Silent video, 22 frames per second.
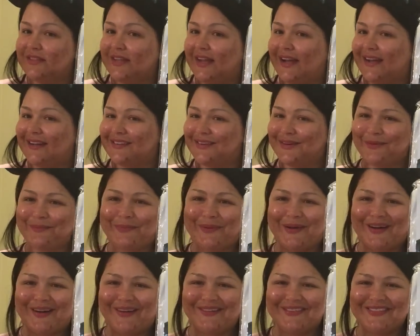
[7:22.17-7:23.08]
It has her
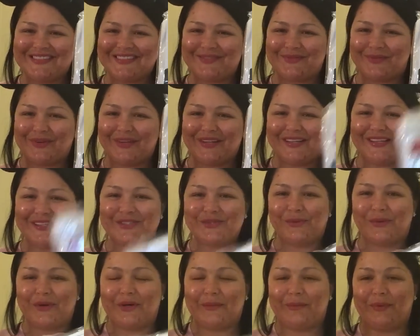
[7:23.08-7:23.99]
bow. It's really
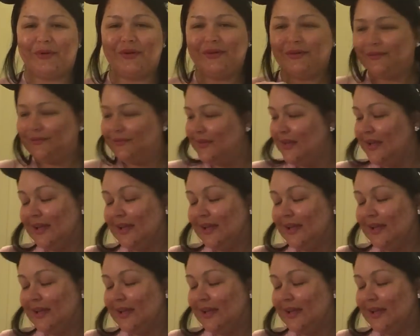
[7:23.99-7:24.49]
adorable.